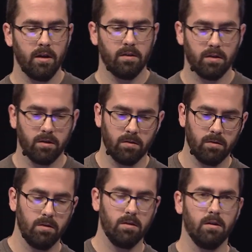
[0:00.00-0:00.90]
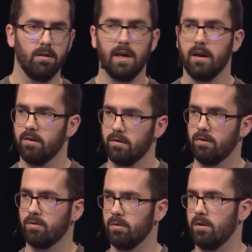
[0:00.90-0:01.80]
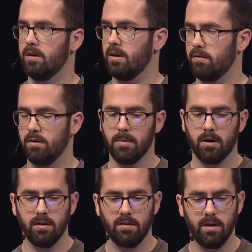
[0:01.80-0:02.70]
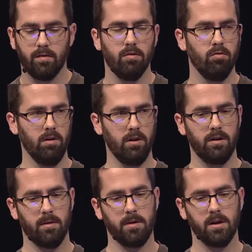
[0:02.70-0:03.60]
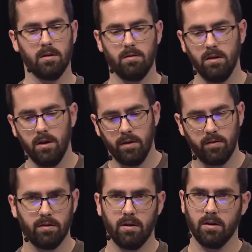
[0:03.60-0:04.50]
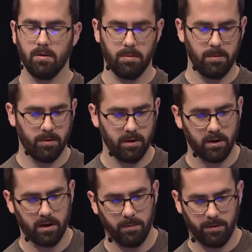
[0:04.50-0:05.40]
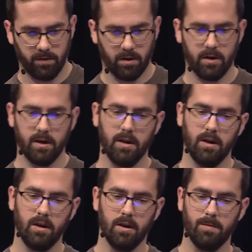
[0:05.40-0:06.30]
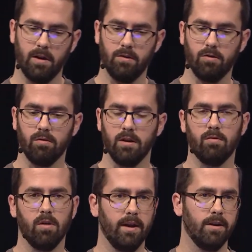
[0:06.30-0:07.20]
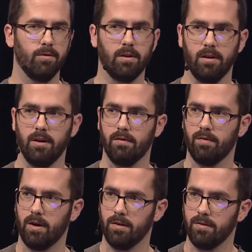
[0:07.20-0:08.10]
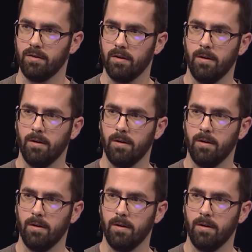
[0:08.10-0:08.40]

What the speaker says: So the access control on an S3 buckets, if you really dumb it down, if there's technical people here, I'm sorry, it comes down to read, writing, or deleting files.